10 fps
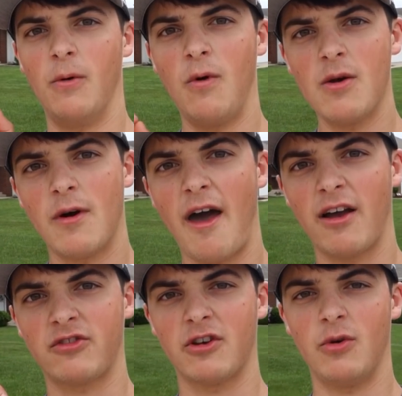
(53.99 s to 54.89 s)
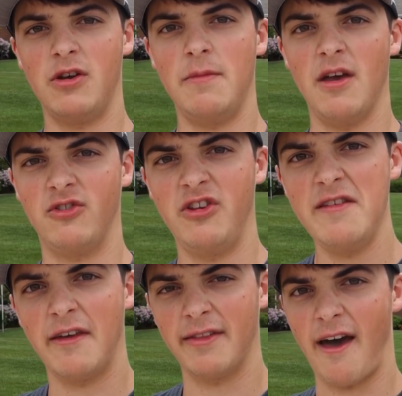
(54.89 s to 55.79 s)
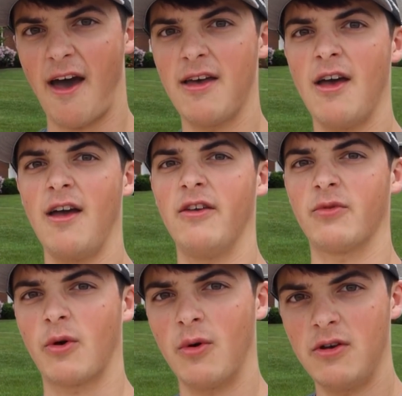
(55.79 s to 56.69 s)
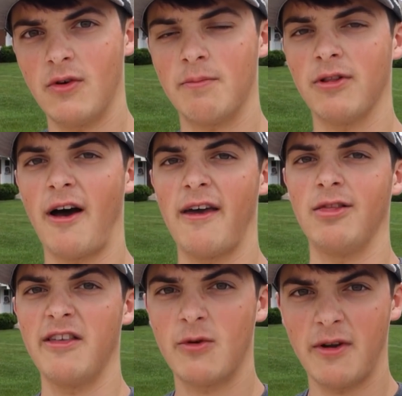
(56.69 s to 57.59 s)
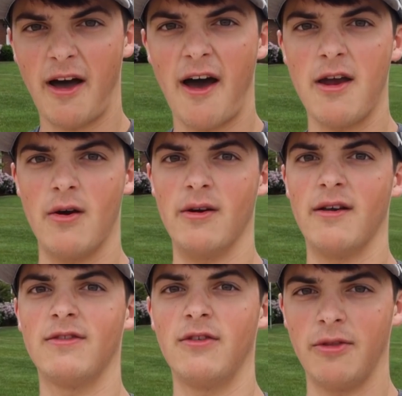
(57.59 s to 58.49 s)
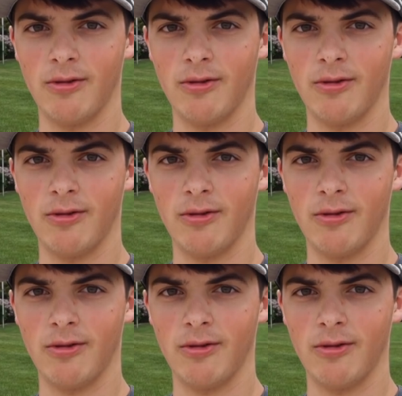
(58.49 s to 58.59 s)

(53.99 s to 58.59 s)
the way we're actually going to be achieving that is we're going to apply liquid iron to the